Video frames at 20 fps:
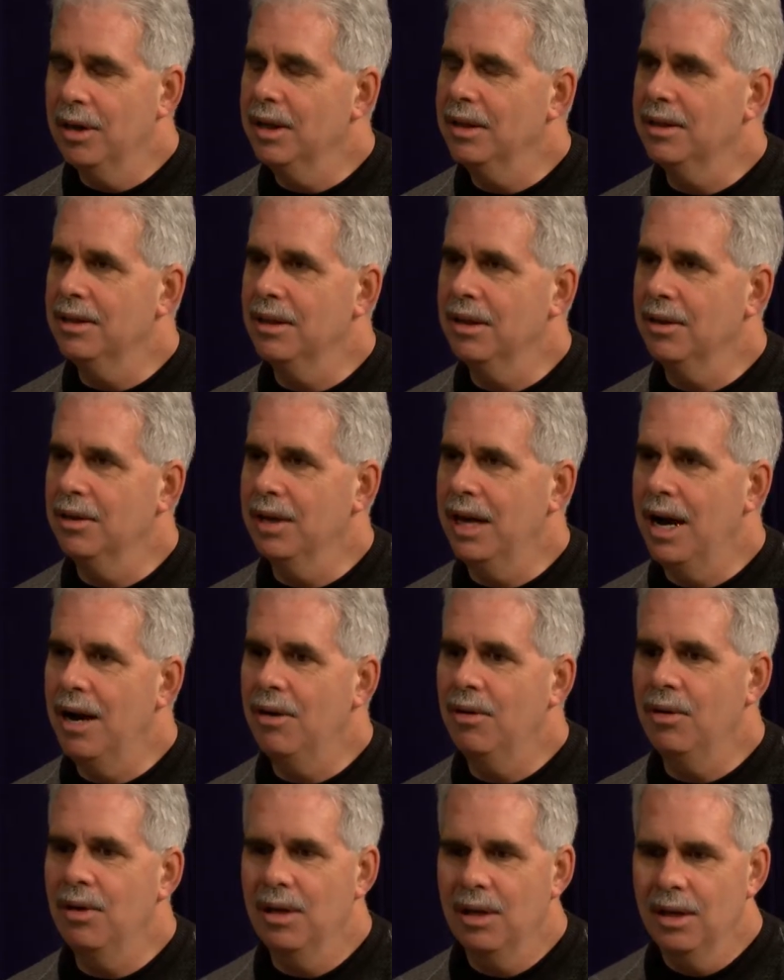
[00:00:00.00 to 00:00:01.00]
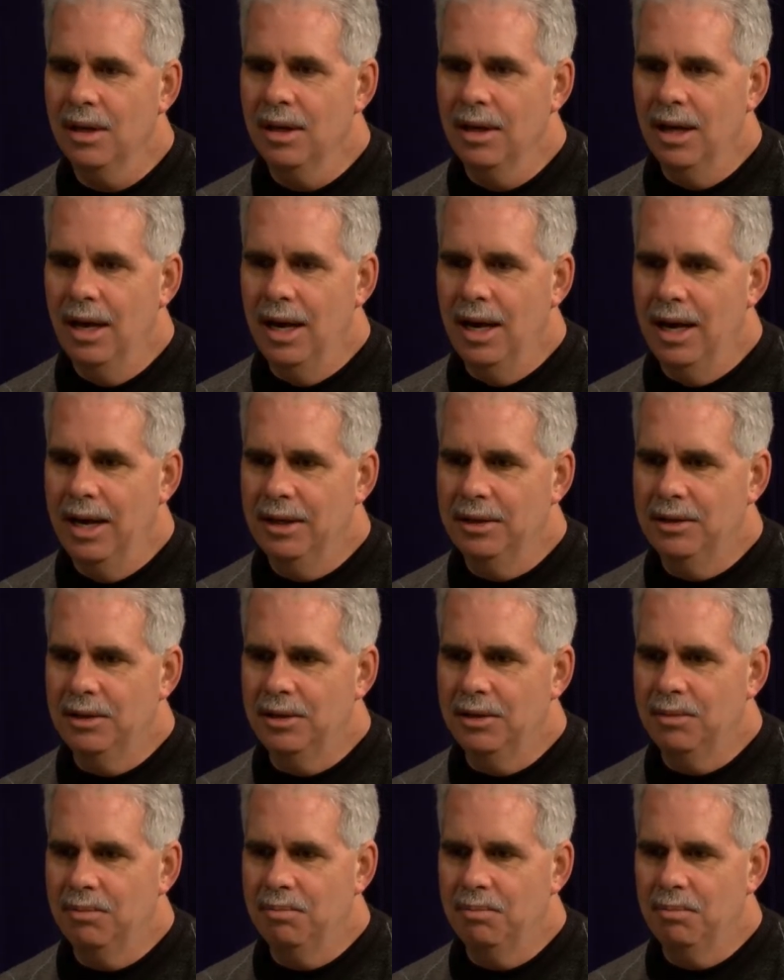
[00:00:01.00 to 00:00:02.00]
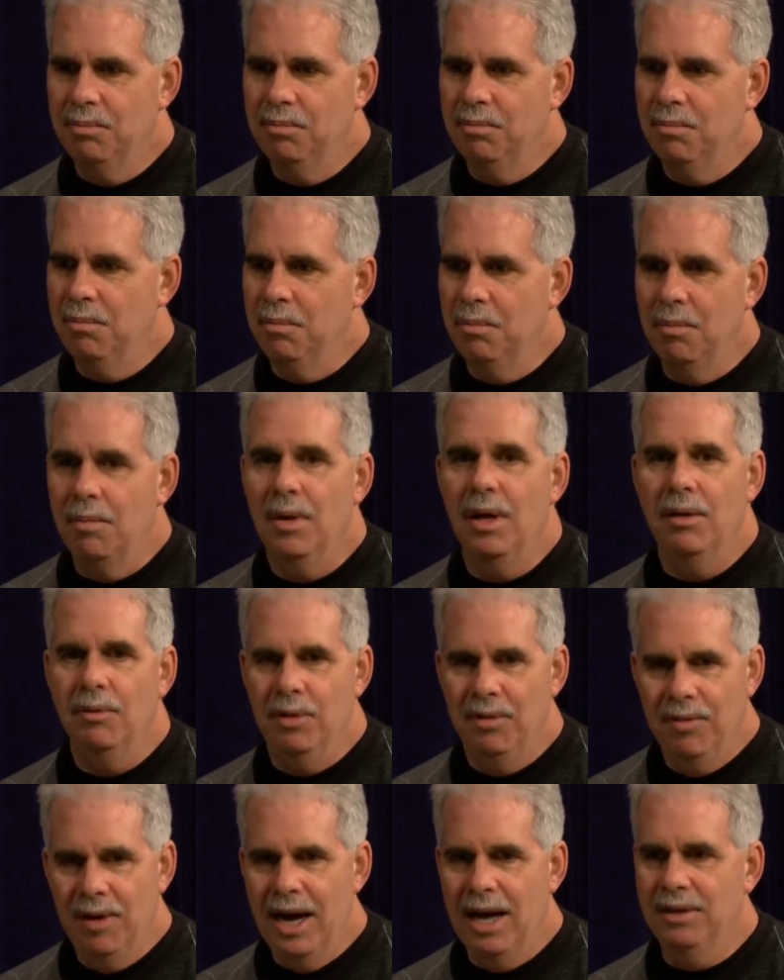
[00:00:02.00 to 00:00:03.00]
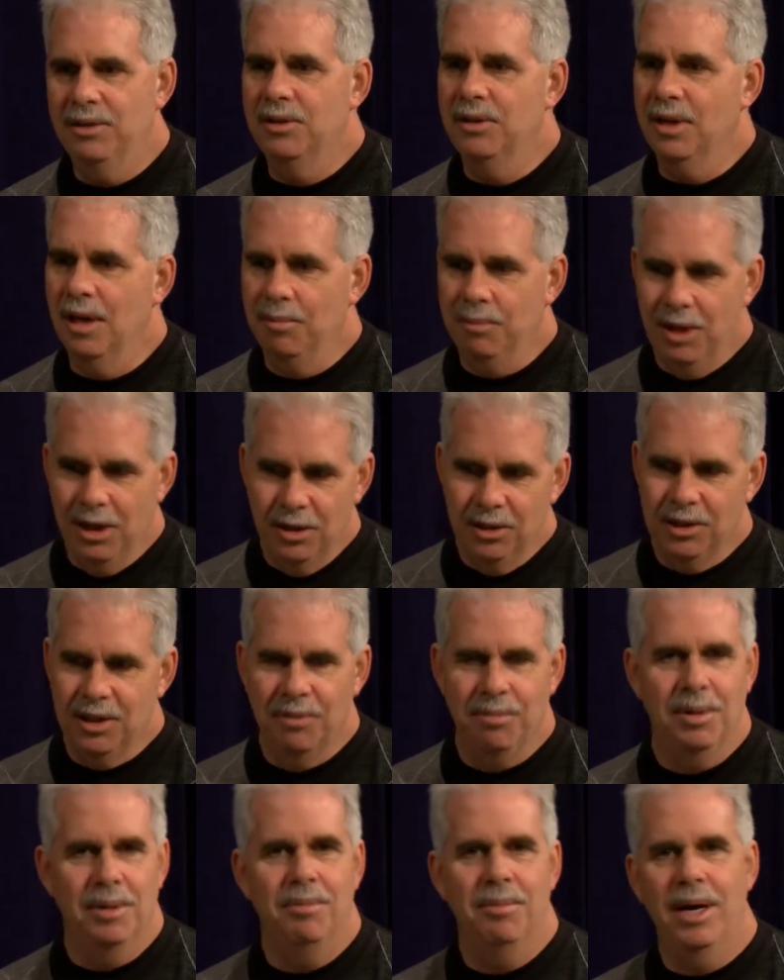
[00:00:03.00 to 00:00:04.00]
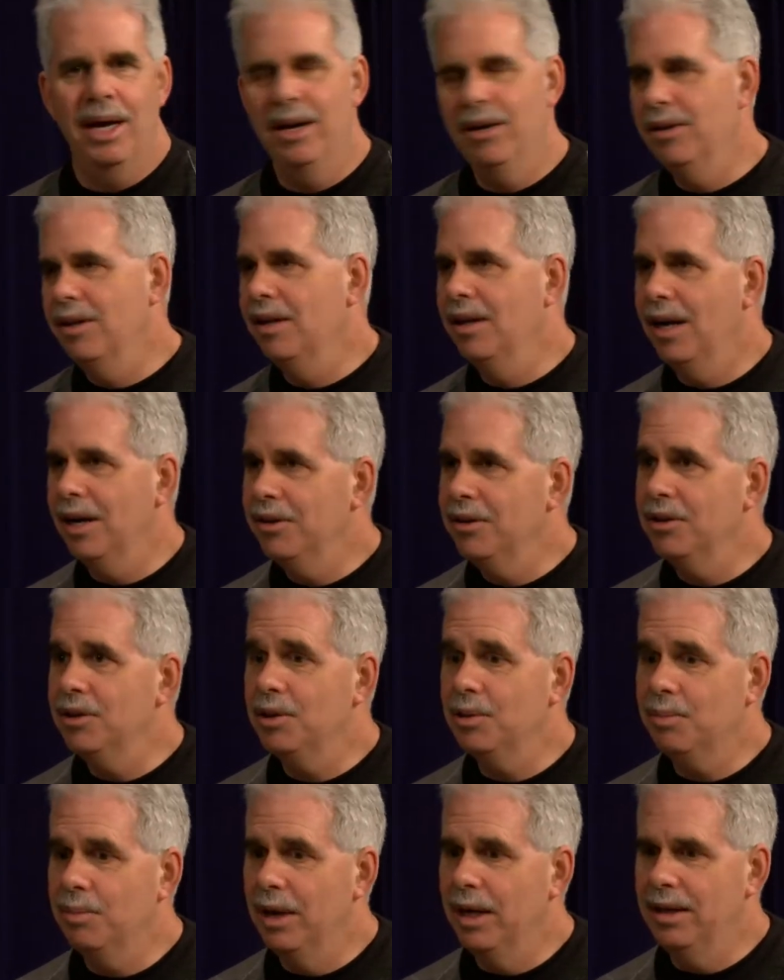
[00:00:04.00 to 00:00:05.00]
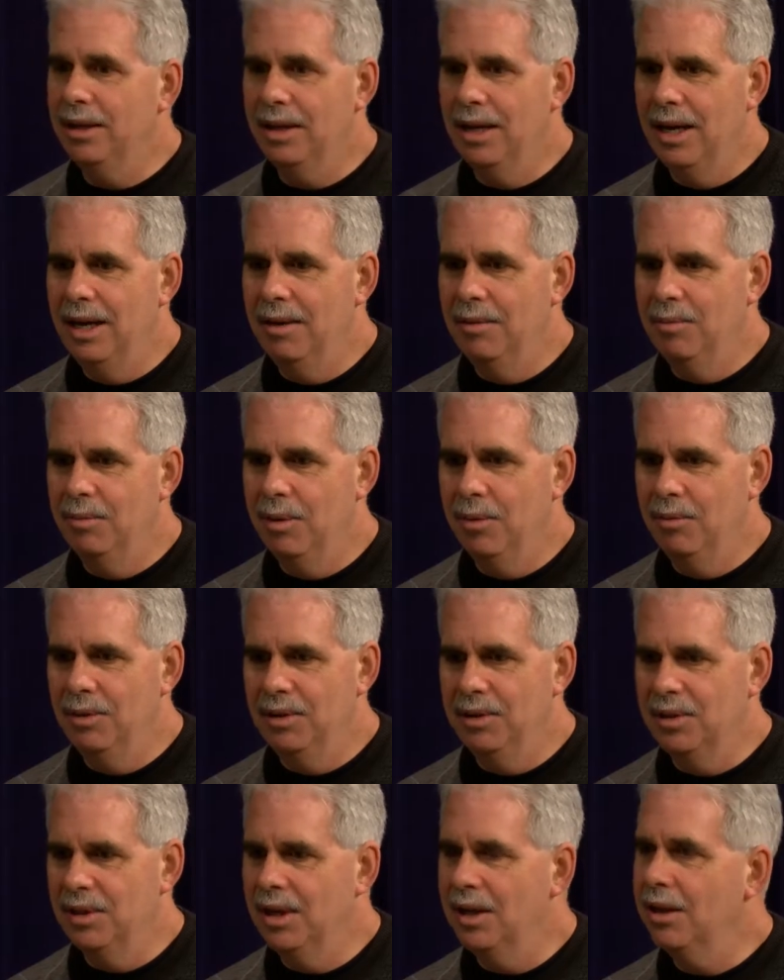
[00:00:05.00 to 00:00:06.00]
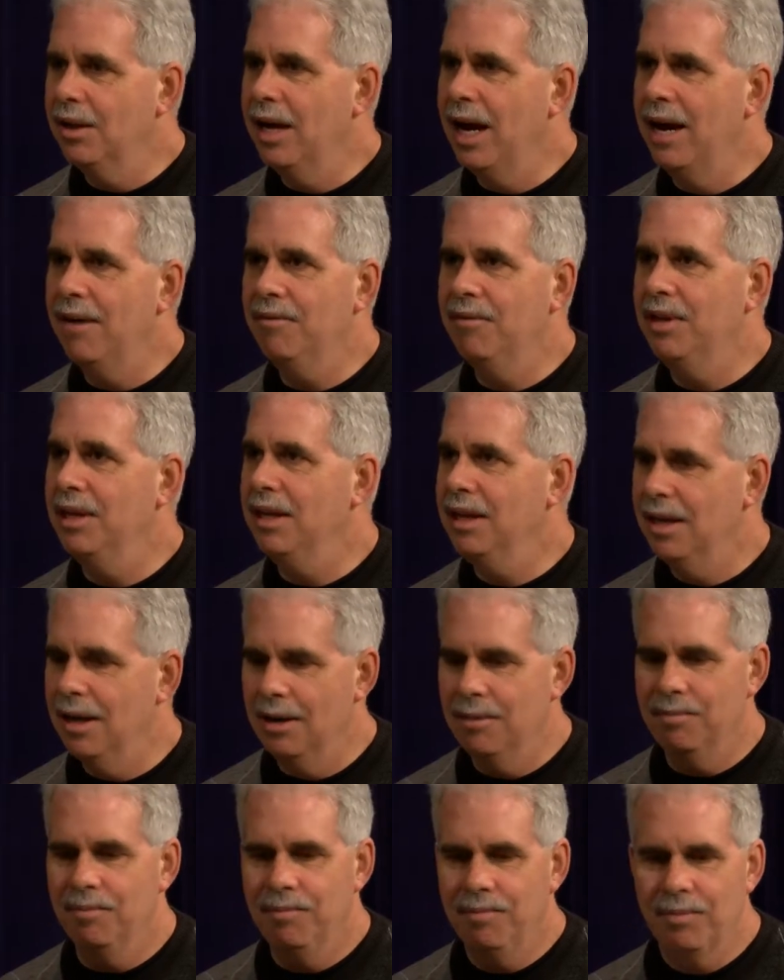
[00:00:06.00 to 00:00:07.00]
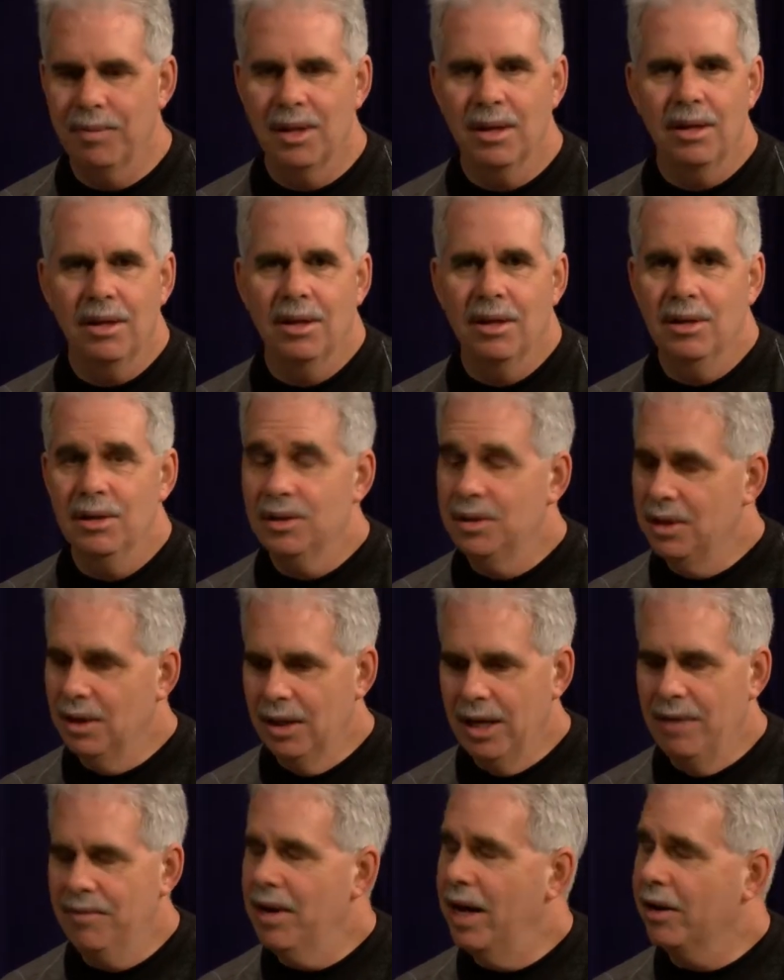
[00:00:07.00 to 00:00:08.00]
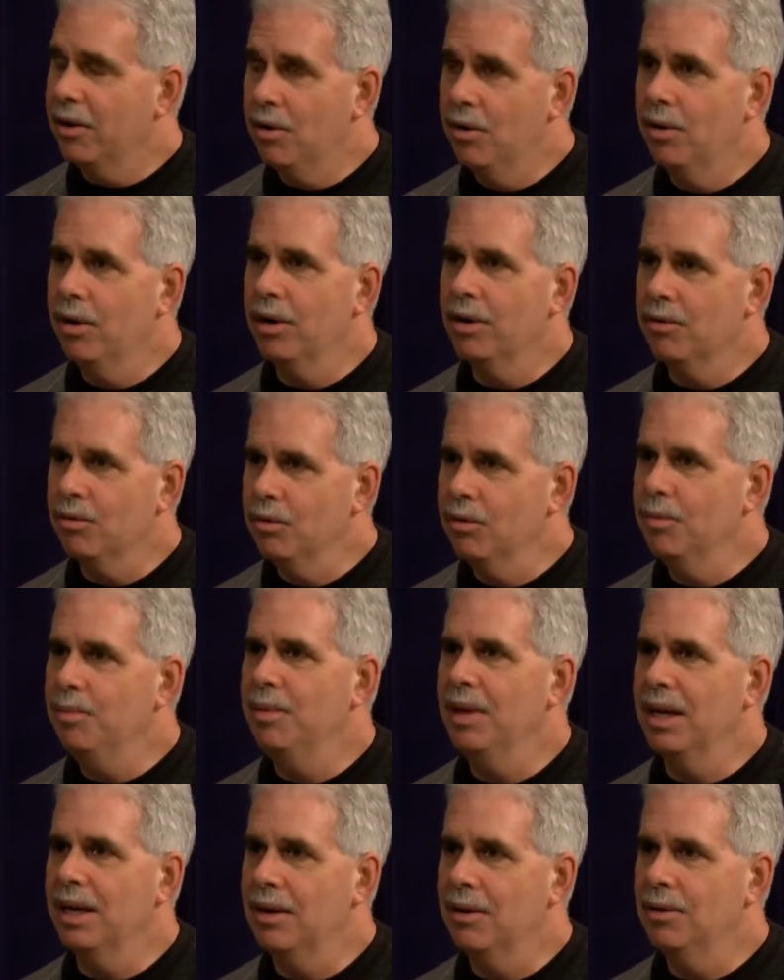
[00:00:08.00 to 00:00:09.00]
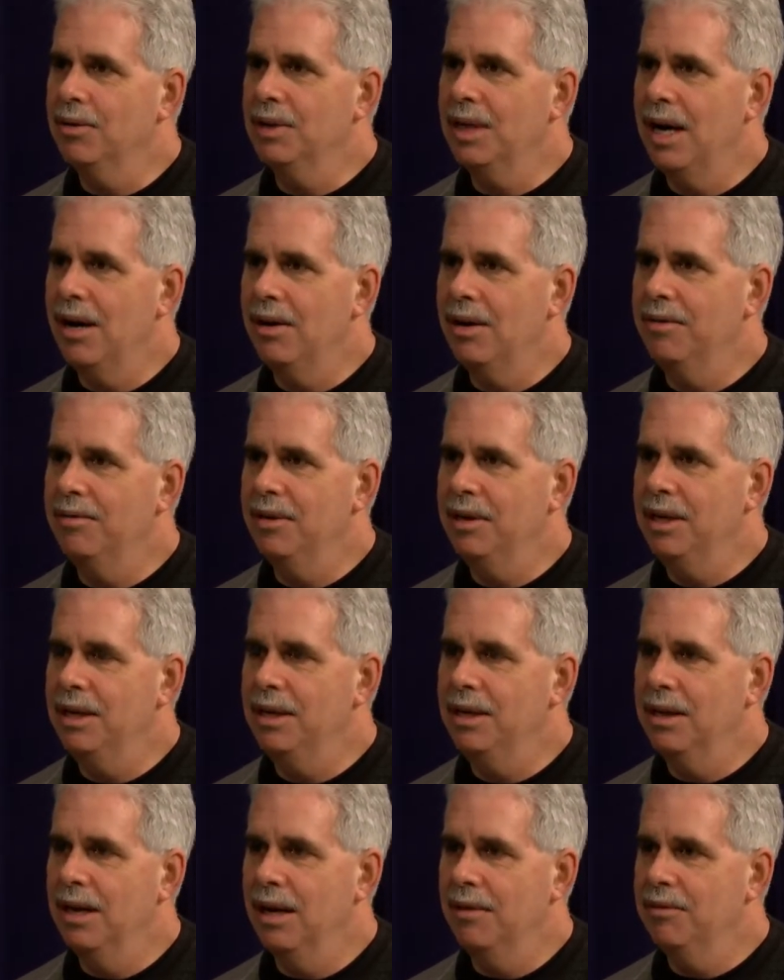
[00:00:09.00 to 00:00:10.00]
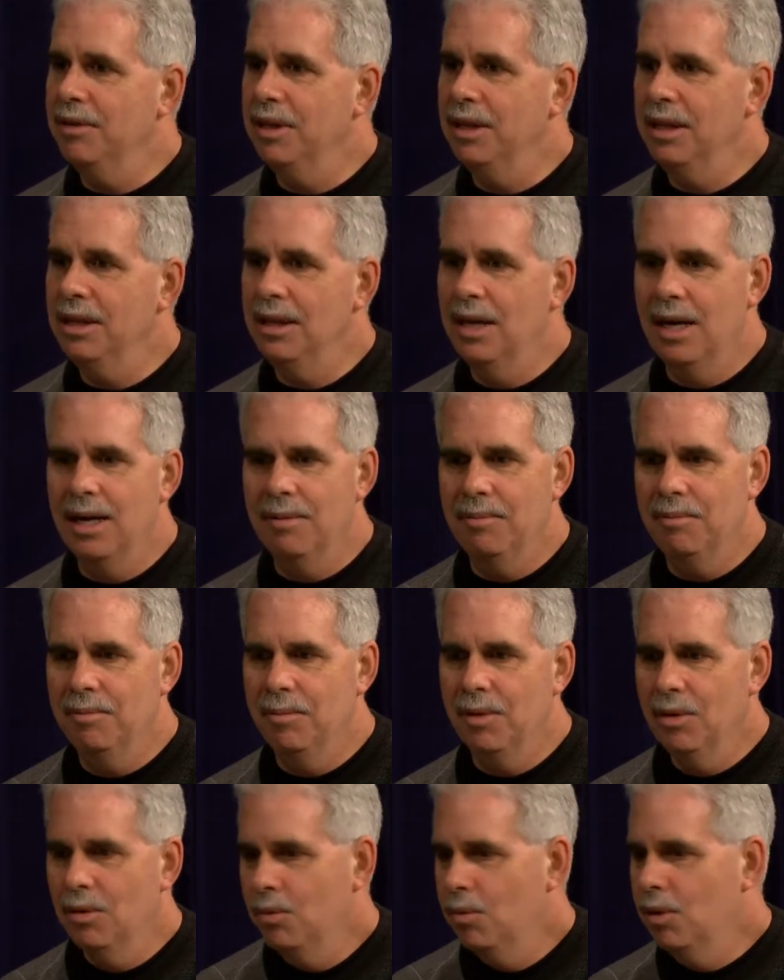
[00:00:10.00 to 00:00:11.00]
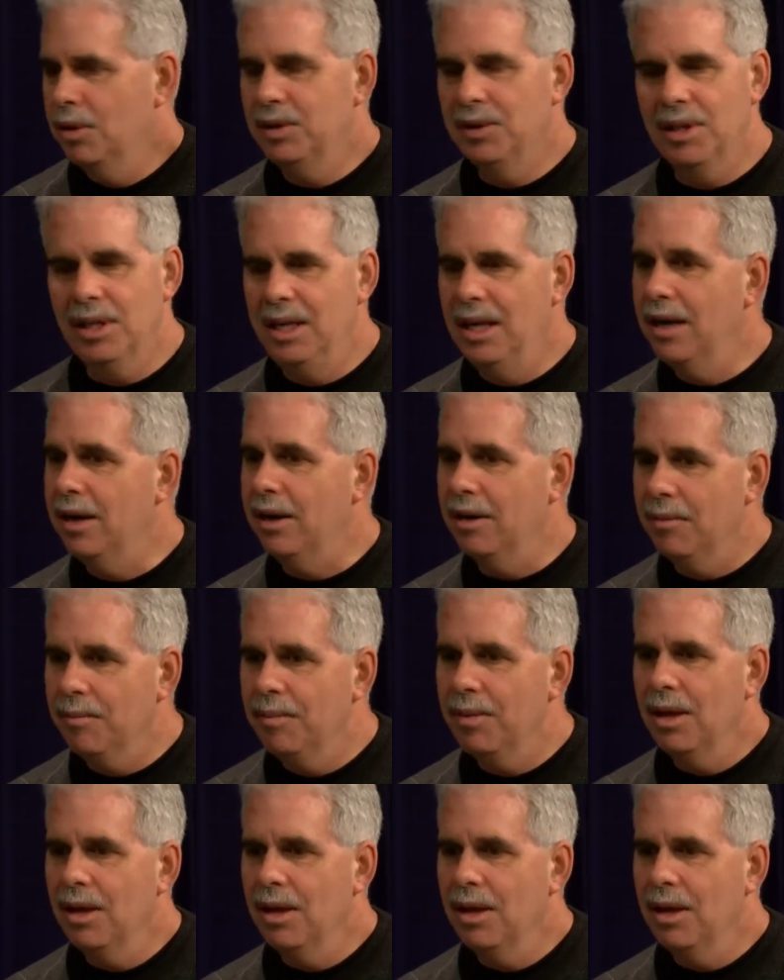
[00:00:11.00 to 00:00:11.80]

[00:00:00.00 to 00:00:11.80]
until now. Uh, it's, we've had some years have been better than others, but, uh, but we still have, the, uh, still have that core group that goes out every, every uh, once a year.